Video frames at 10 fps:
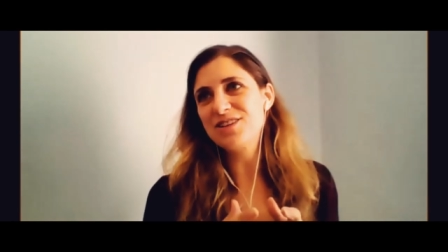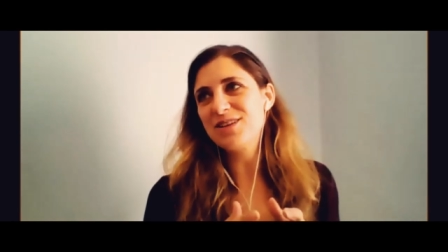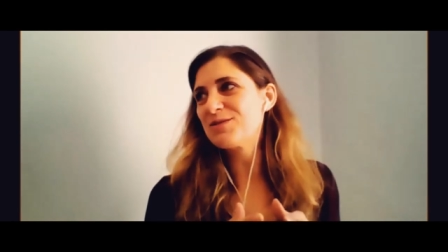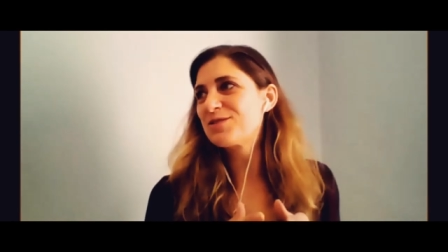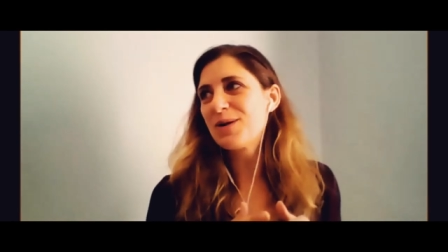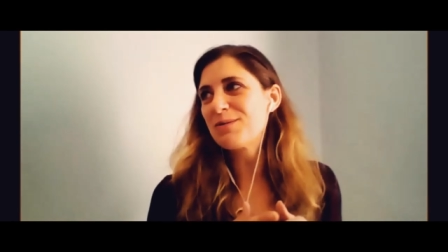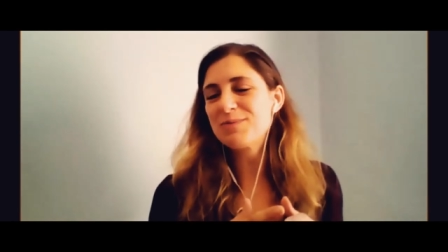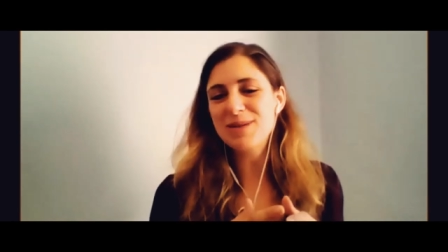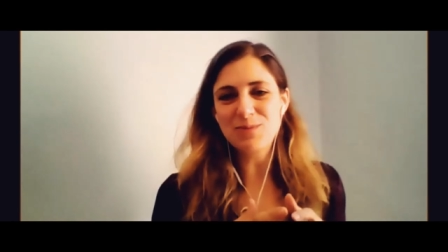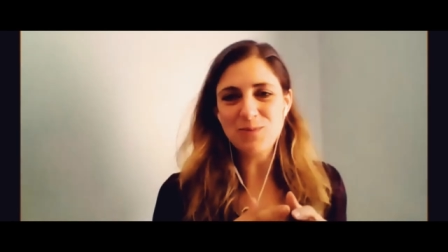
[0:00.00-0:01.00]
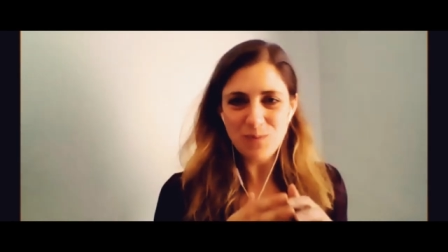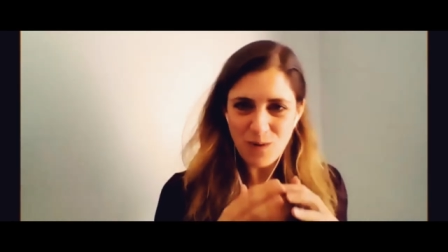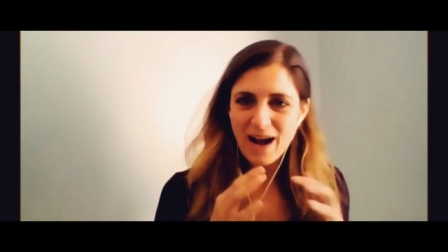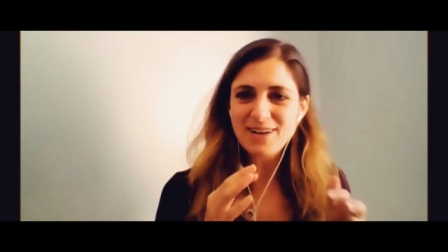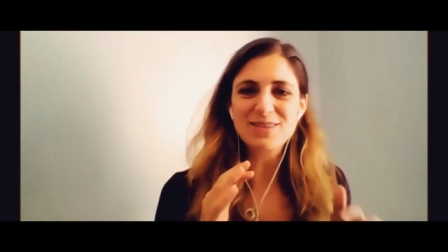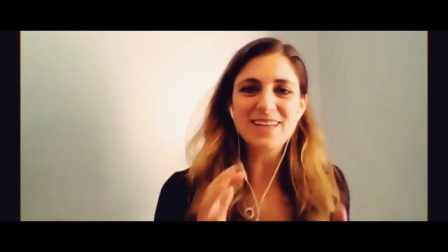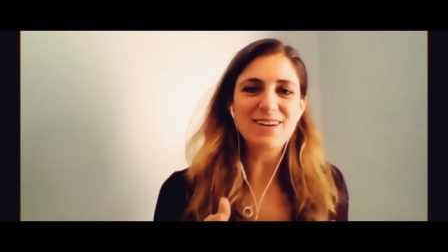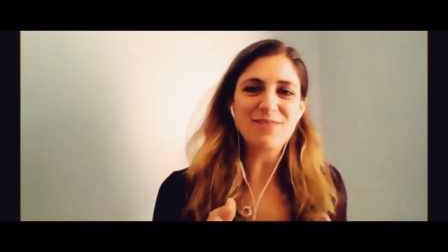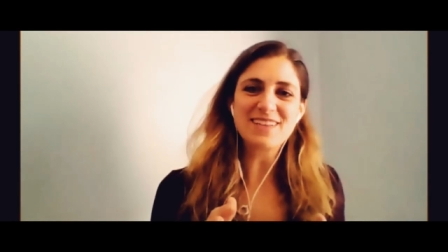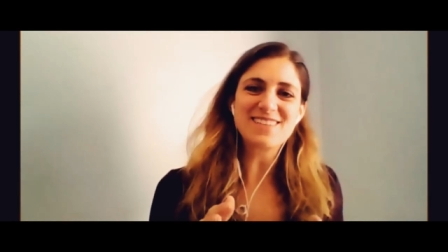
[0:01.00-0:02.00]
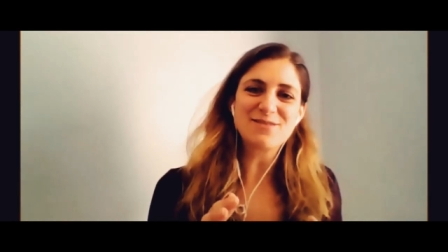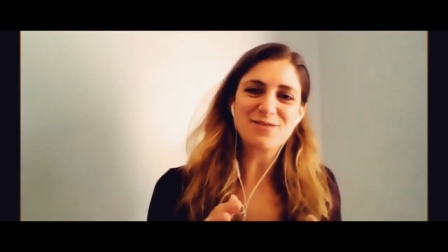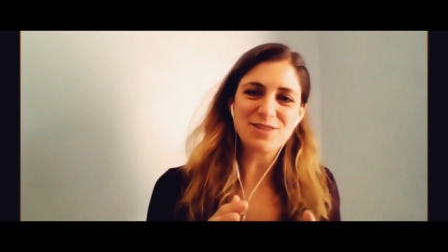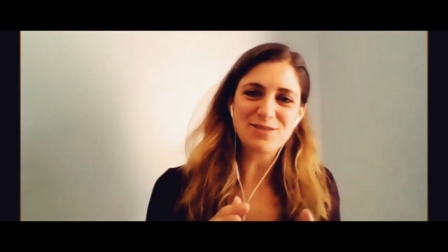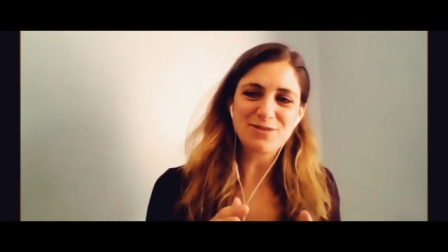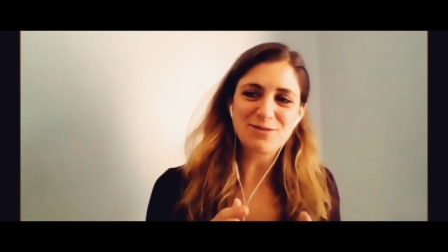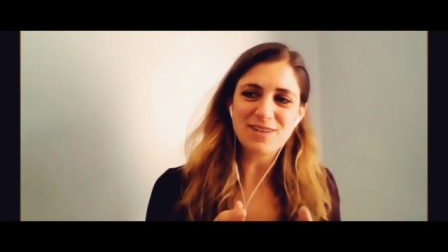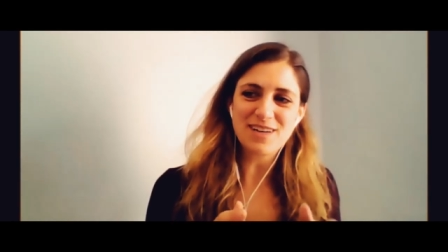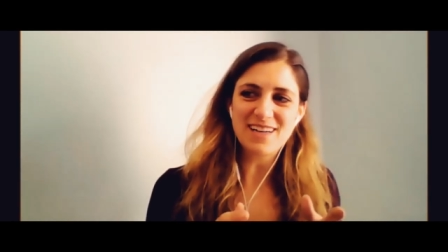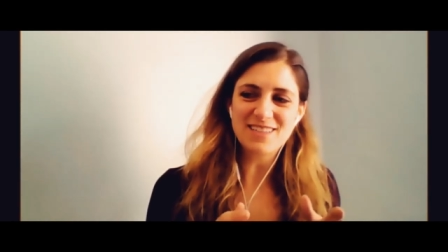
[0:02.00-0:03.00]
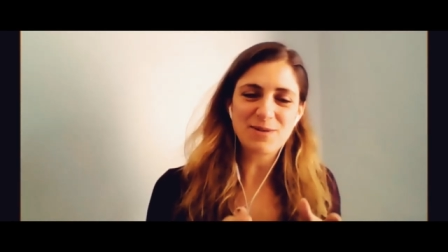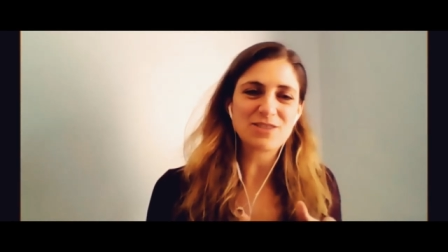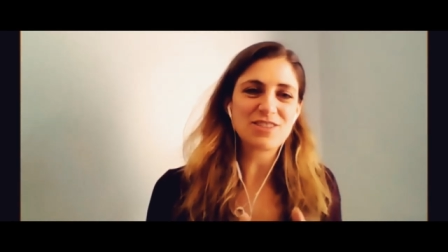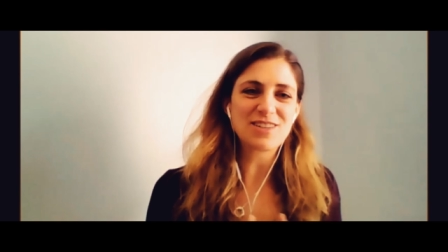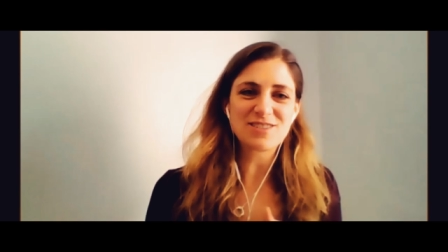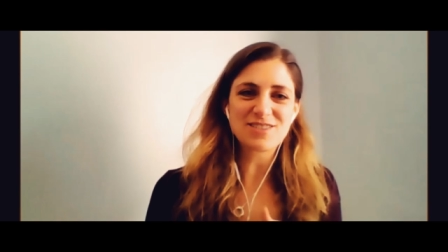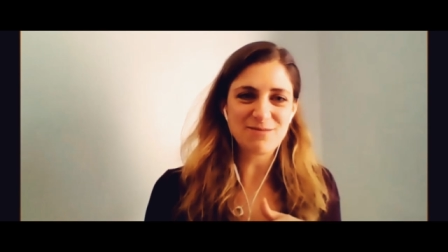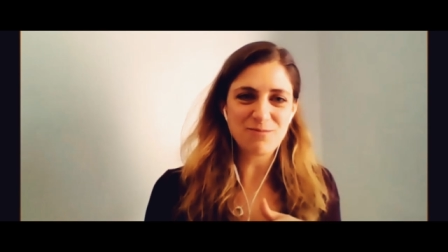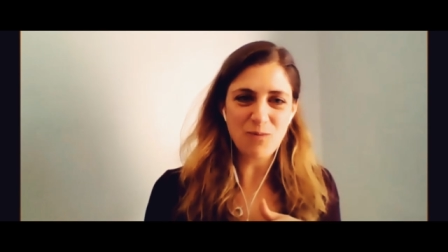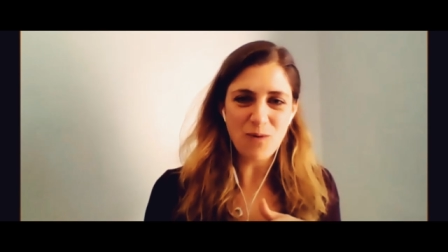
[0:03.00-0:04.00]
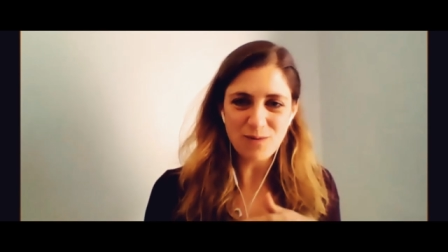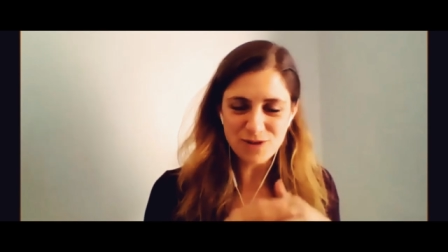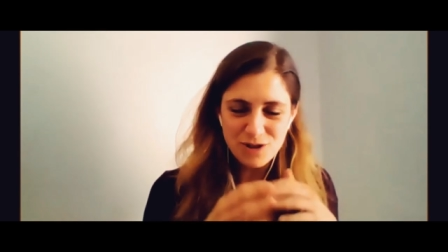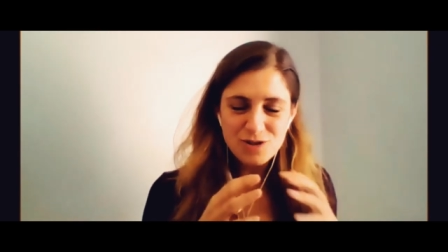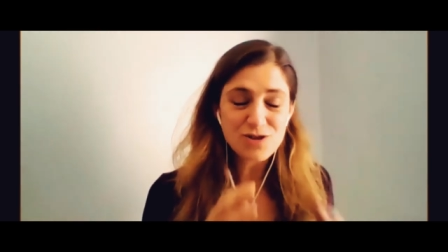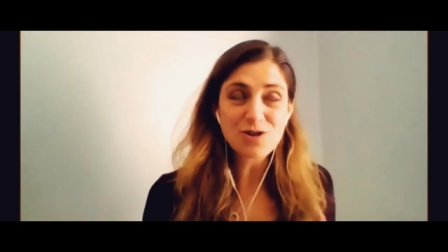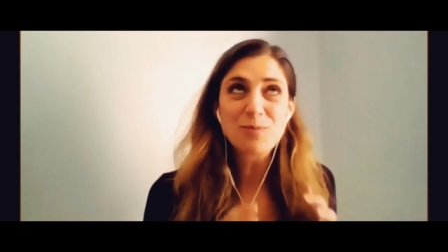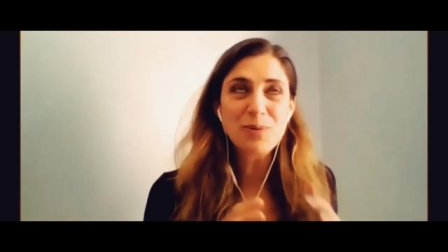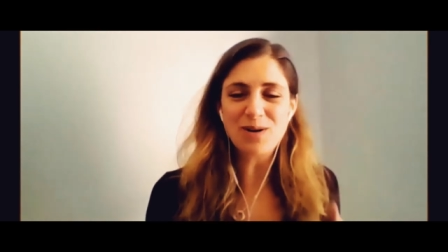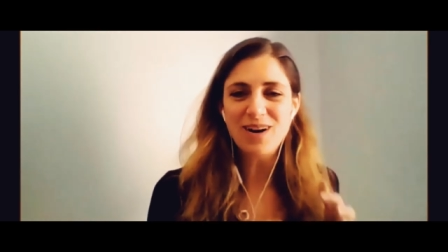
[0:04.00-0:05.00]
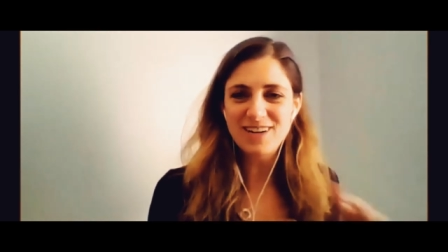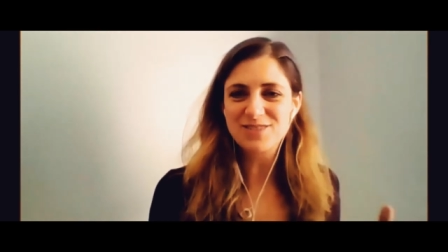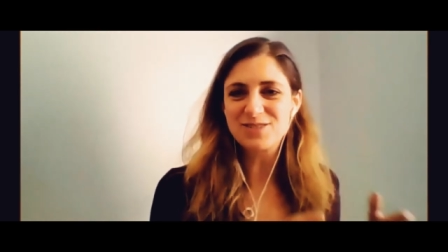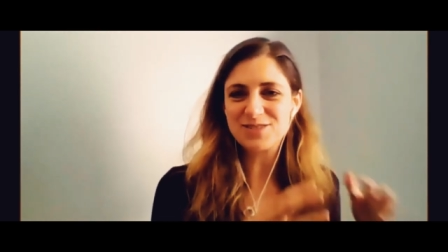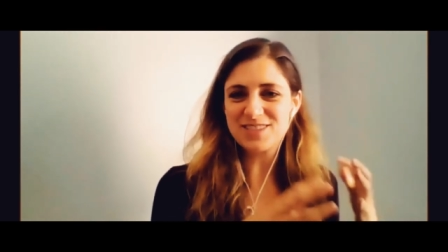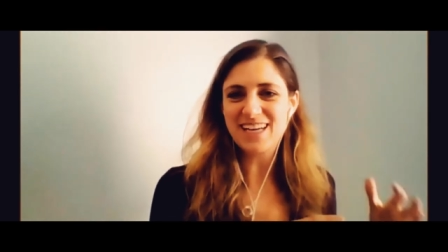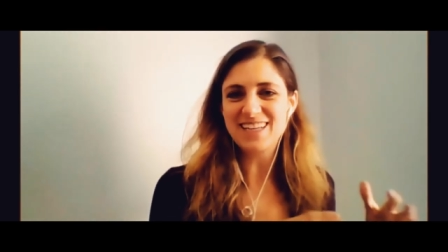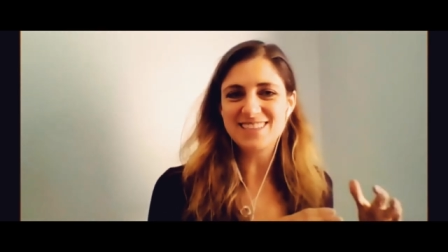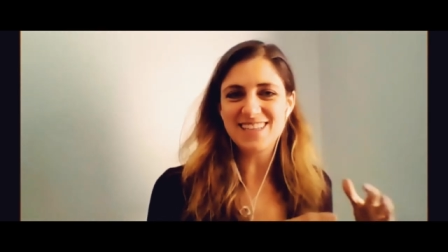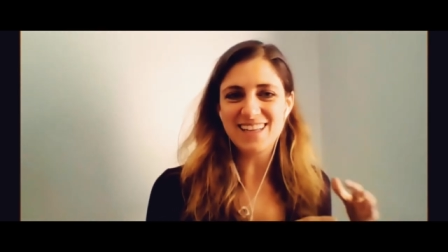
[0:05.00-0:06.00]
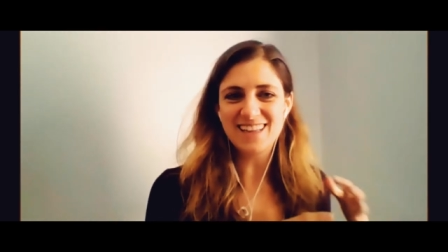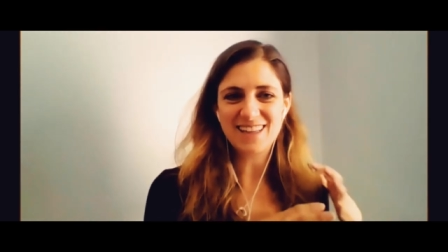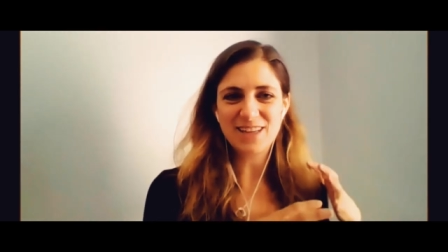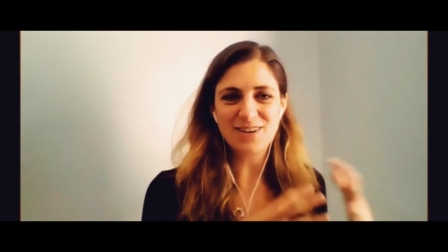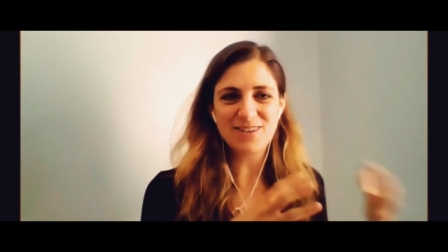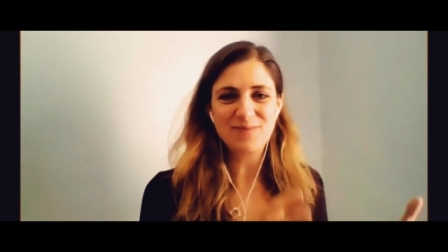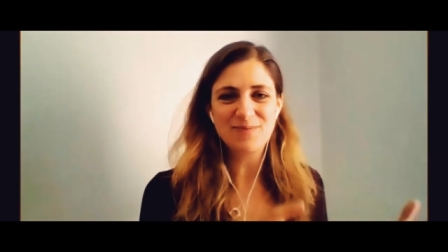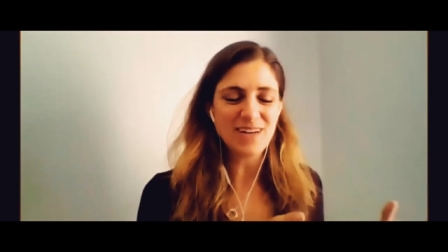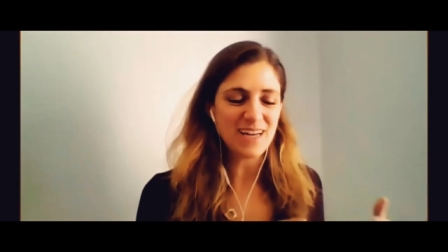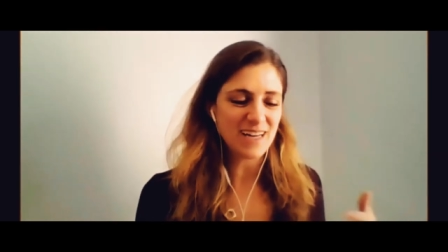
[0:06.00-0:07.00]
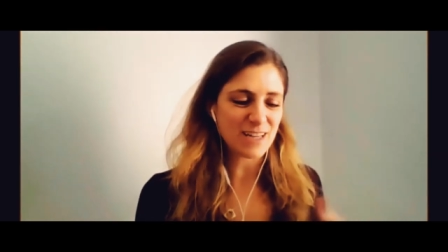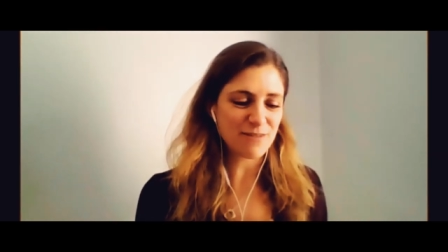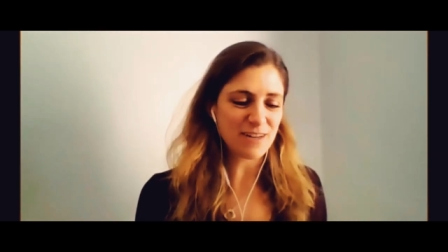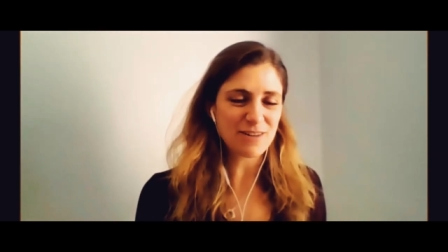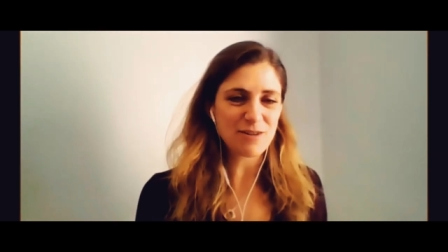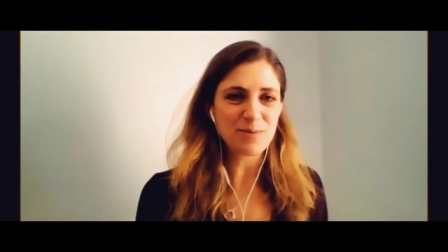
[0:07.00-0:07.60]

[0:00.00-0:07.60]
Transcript: that was probably wildly offensive to engineers and super understates, I think, their value.